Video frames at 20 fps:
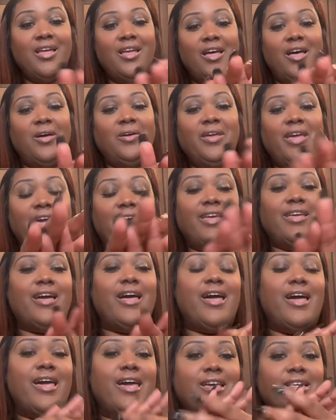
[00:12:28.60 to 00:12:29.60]
Okay,
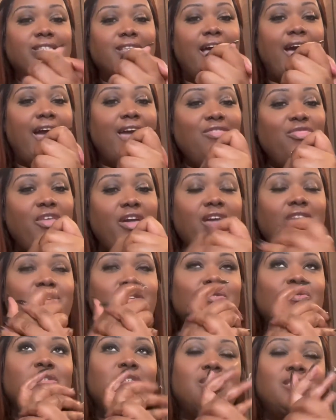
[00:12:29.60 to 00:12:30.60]
guys, I thank
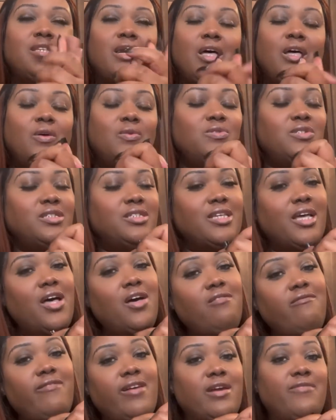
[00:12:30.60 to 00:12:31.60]
you so,
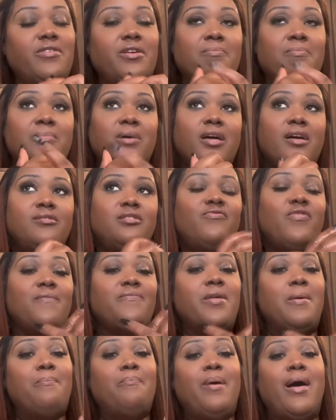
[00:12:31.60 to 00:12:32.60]
so very much from
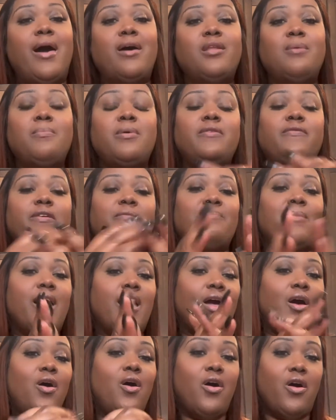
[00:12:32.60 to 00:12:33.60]
the bottom of
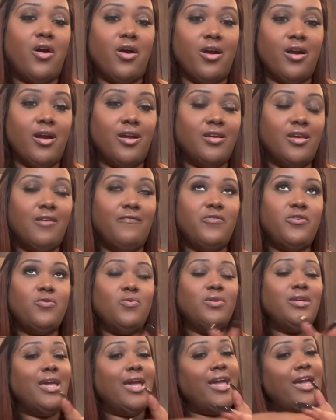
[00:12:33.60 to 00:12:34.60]
my heart. If
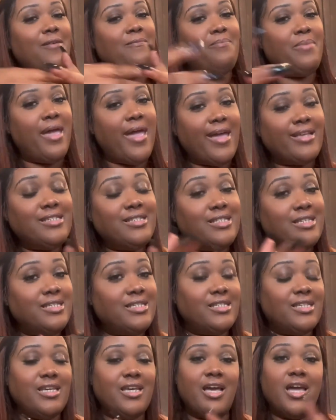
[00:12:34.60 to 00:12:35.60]
you came back to
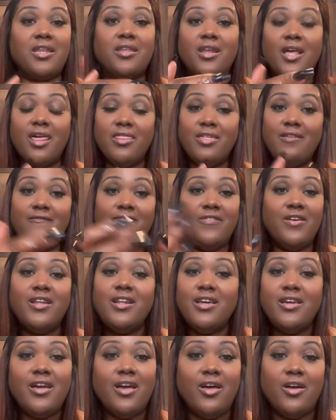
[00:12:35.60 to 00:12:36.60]
see another
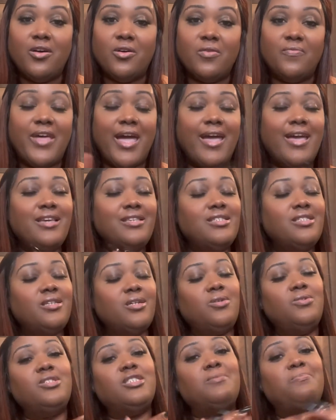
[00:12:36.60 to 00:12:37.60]
video, that is
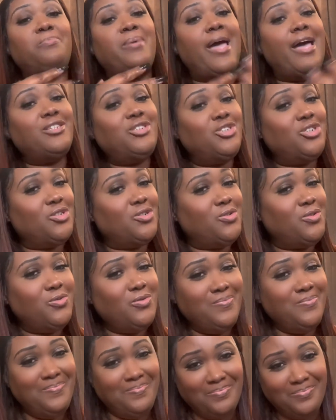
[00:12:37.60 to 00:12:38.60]
so special.